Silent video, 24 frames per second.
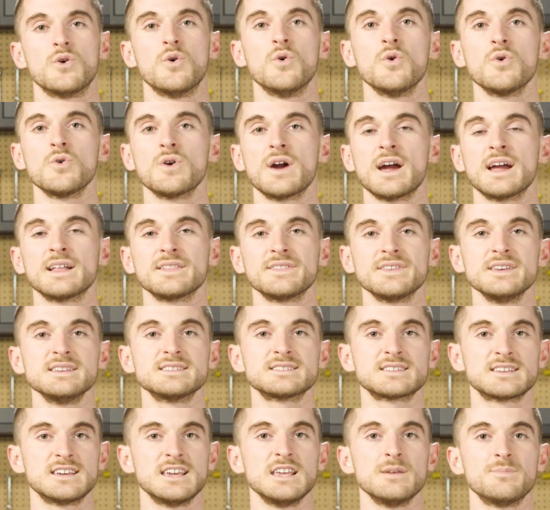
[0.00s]
Or at
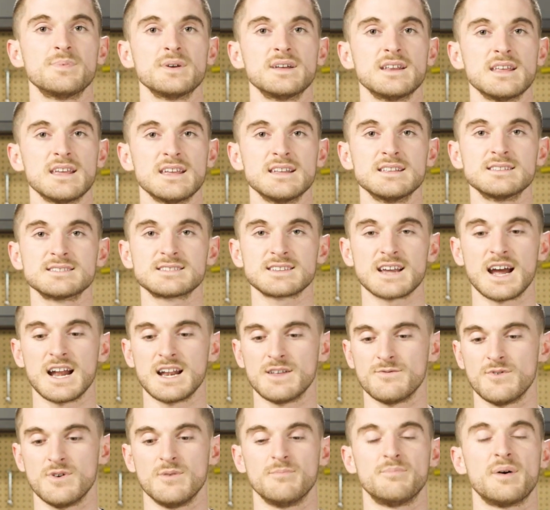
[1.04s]
least keep it inside
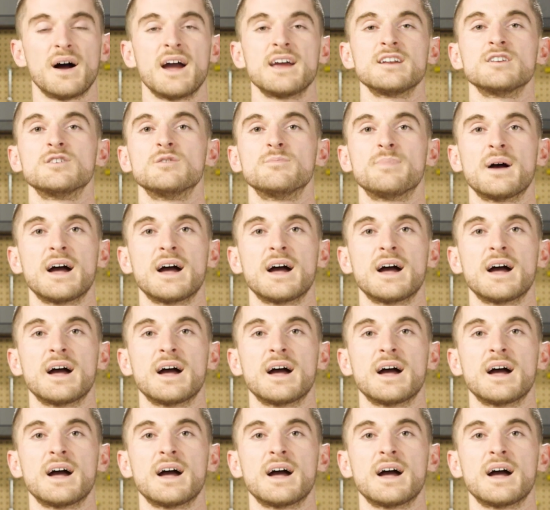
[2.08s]
of a bino